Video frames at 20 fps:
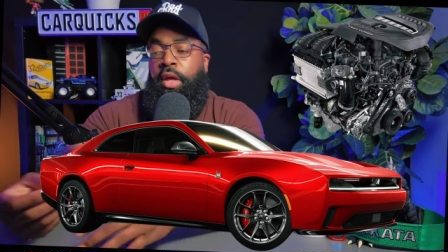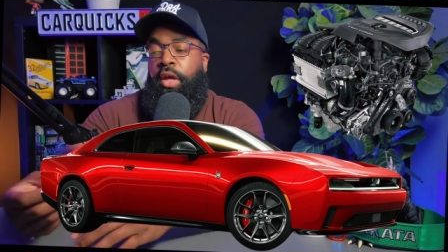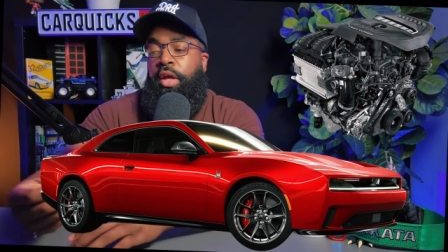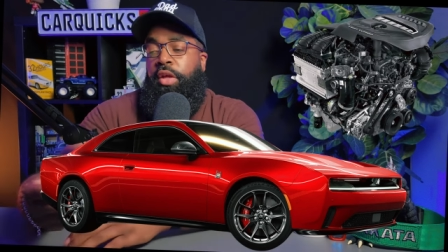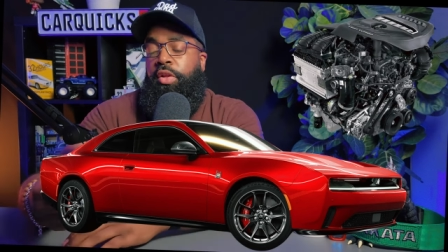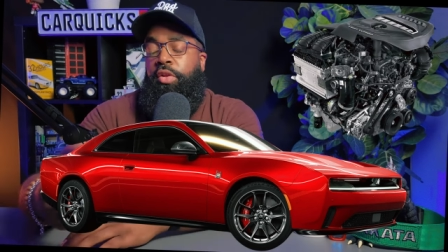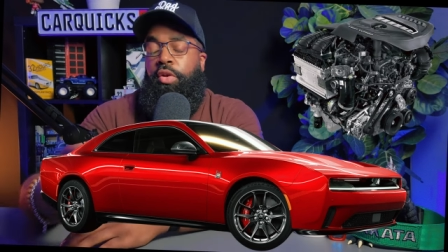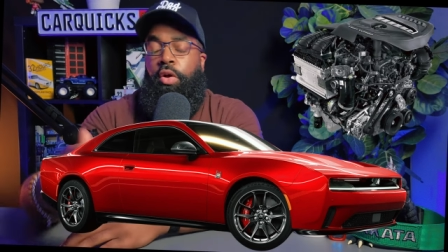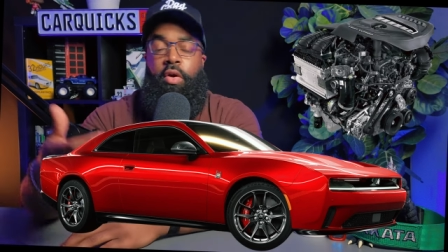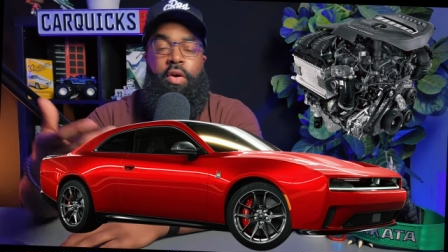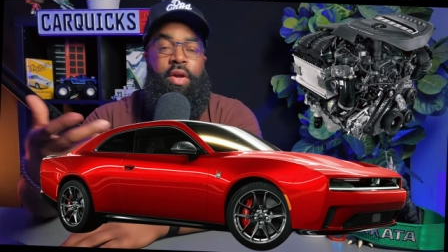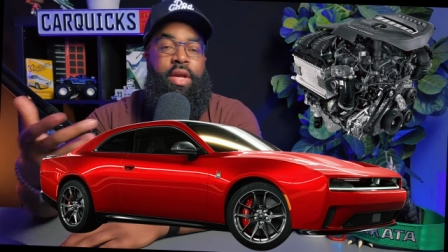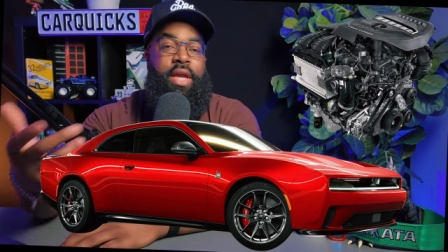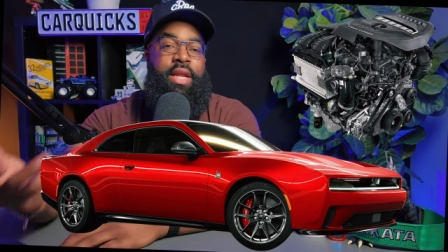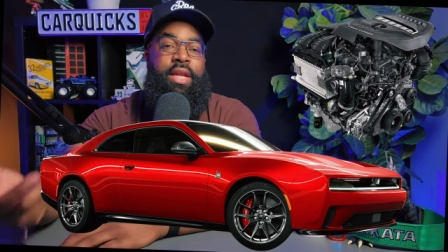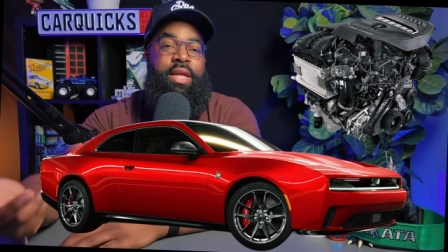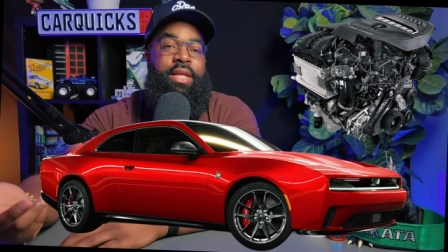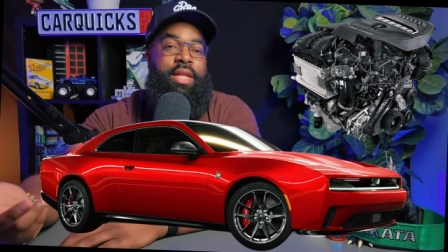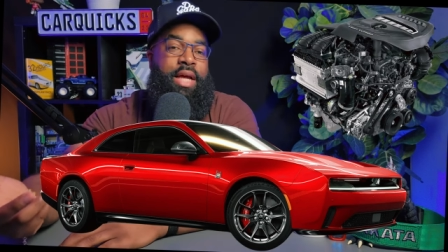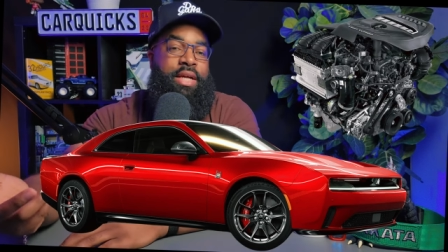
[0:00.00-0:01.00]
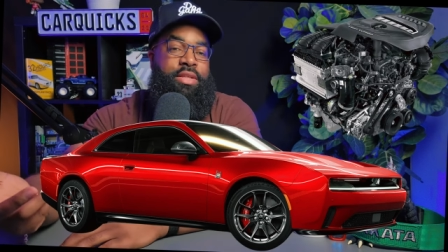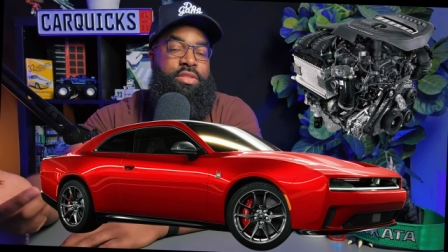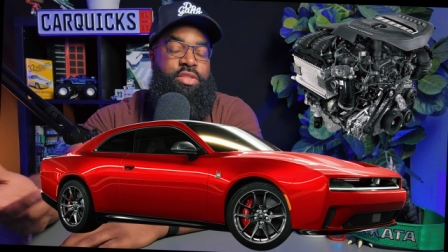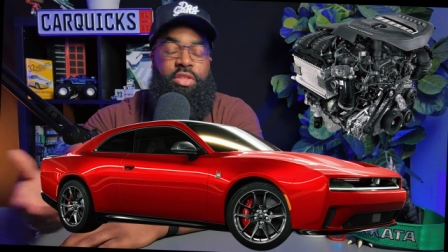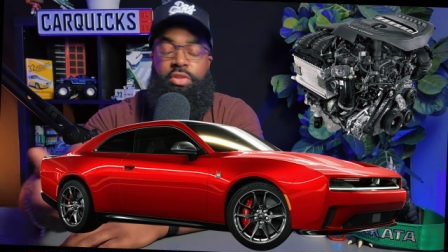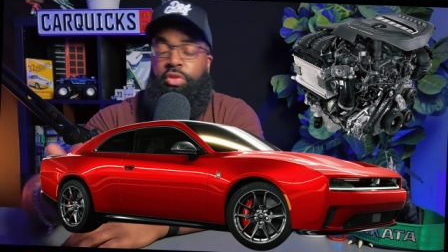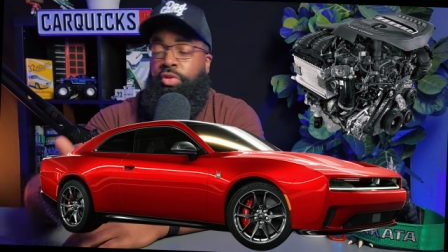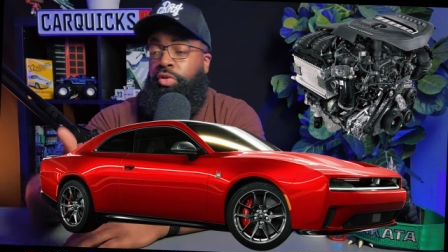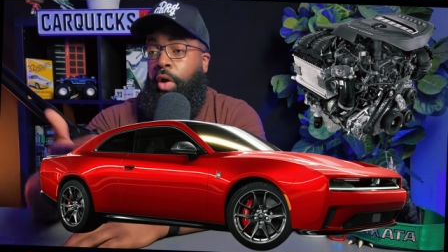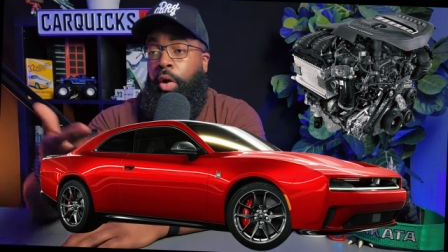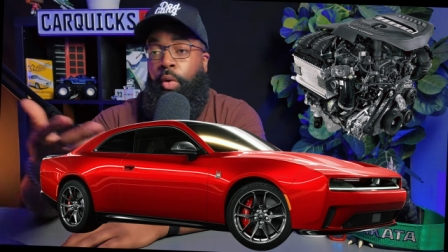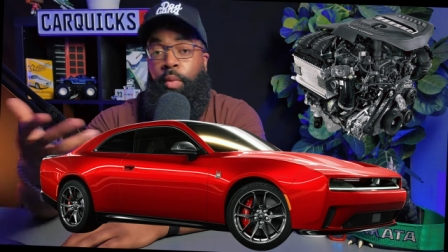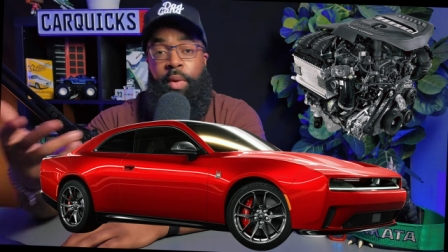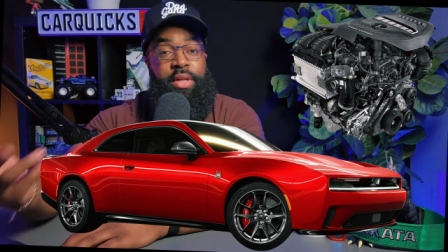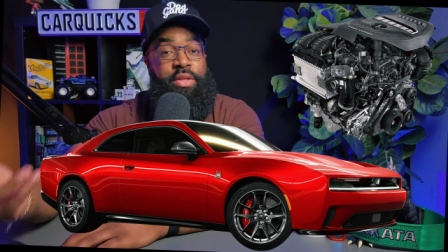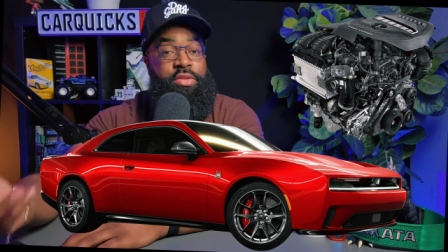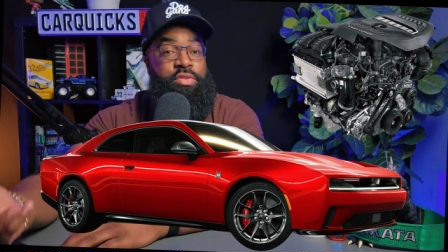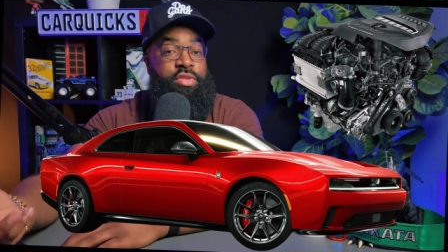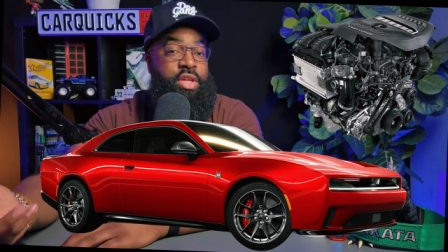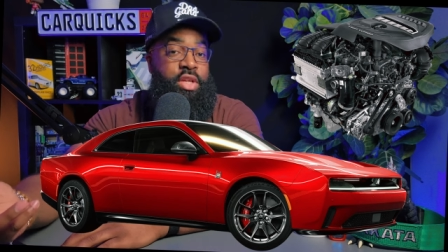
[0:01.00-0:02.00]
The Hurricane Inline six was
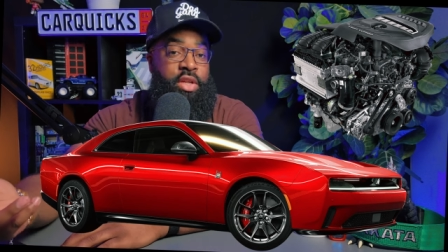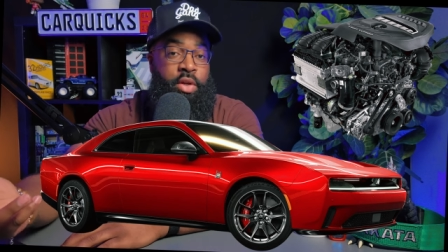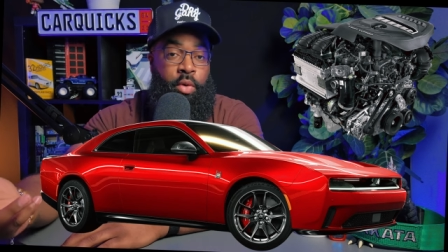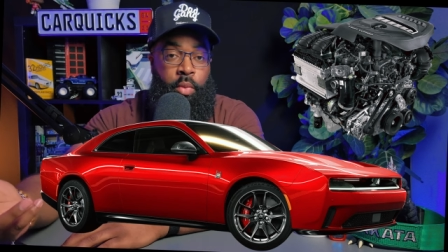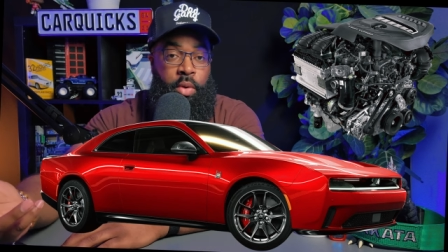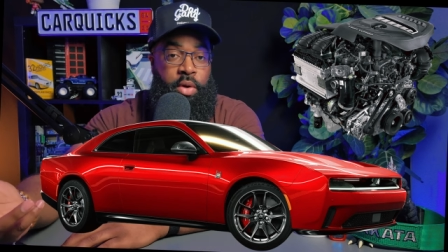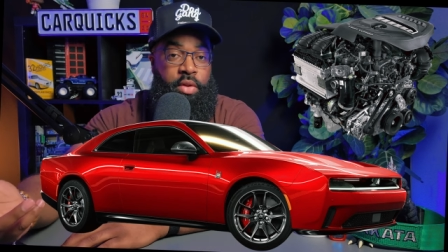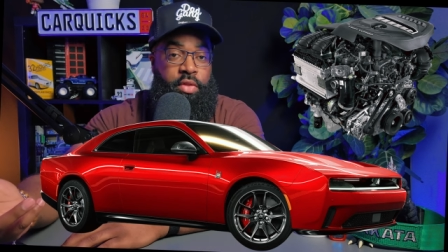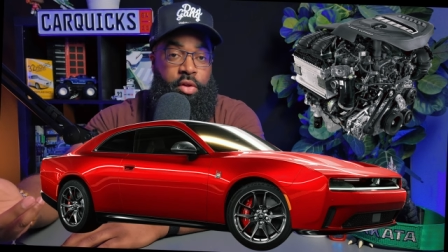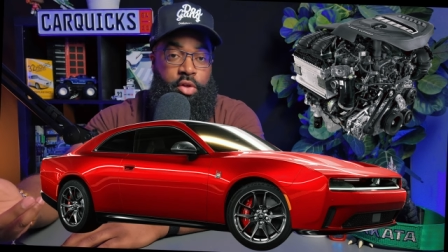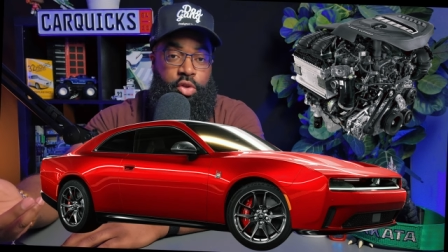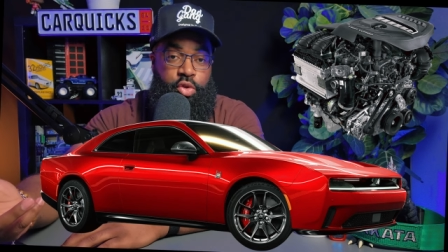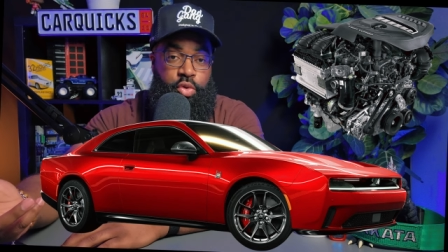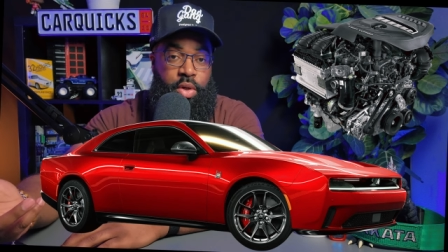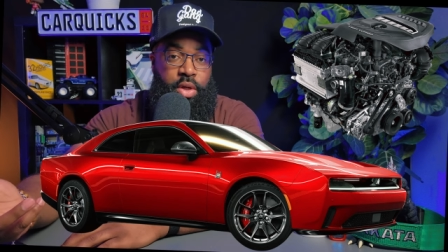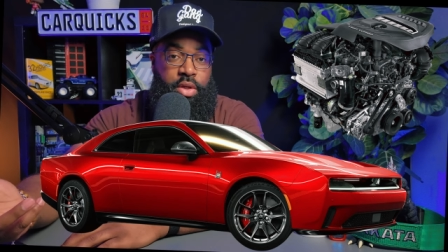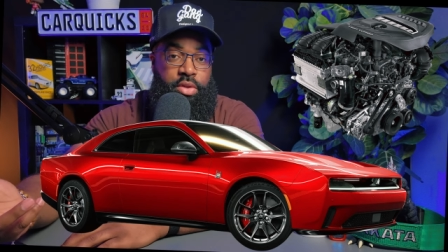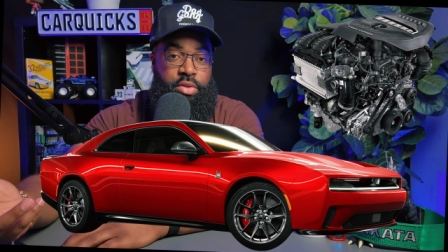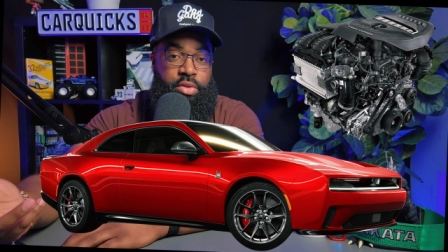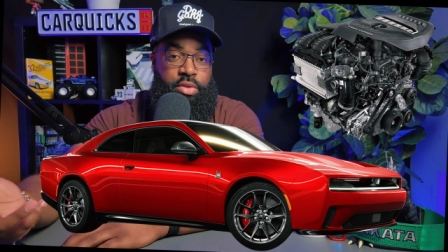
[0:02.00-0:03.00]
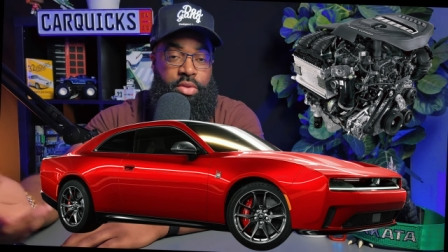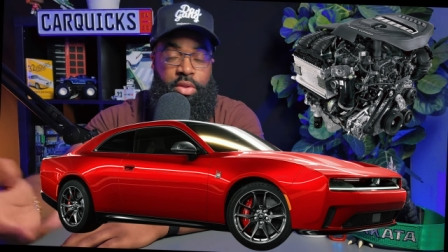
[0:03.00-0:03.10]
already sitting in one of their trucks,